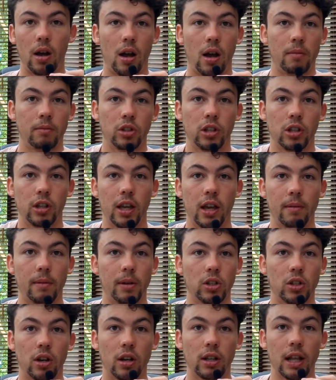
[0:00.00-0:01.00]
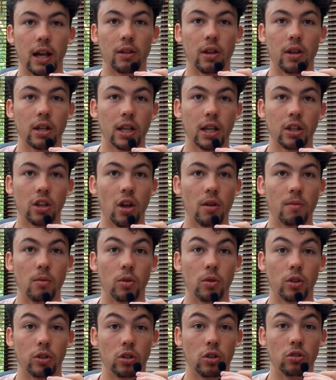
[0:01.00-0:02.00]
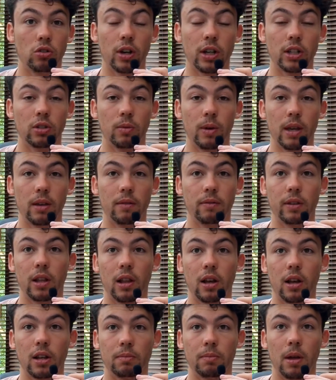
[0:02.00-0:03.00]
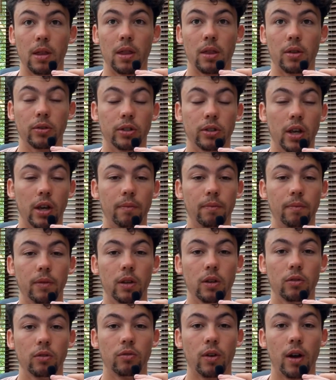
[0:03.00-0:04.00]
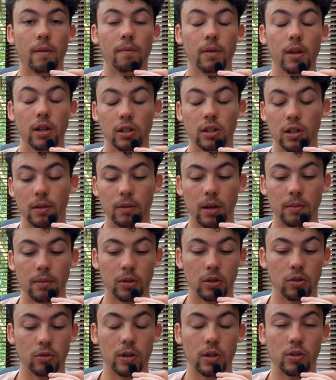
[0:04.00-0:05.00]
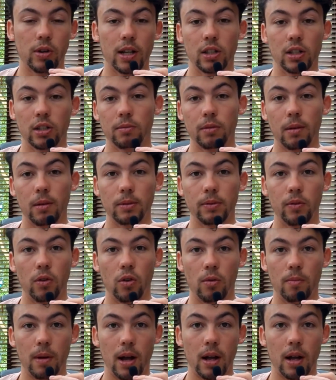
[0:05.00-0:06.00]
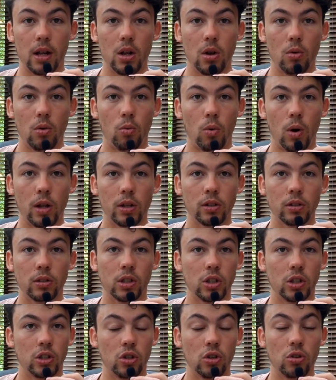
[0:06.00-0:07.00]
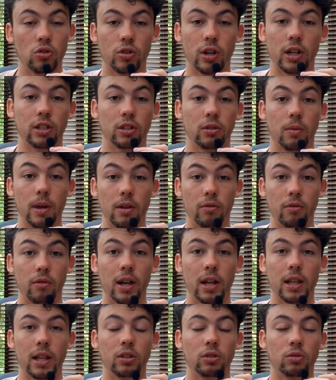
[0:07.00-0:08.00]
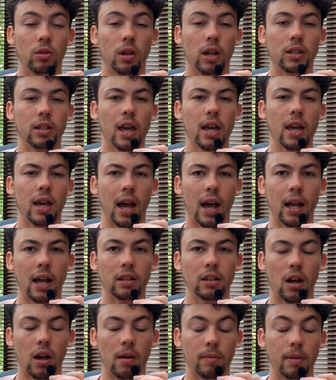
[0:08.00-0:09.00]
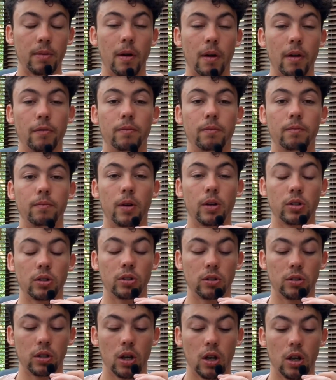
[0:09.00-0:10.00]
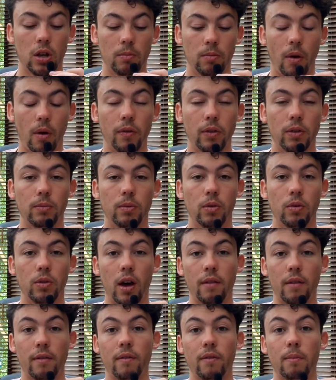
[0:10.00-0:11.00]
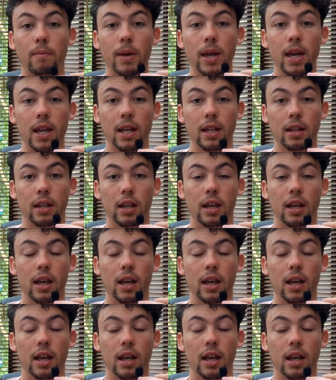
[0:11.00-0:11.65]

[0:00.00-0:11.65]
I'm just looking at my chart now, and I take no more than 2 trades a week for the last month or so, right? Sometimes 3 trades, sometimes 4, but 1 to 2 trades a week really is all I take, and I'm the most profitable that I've ever been.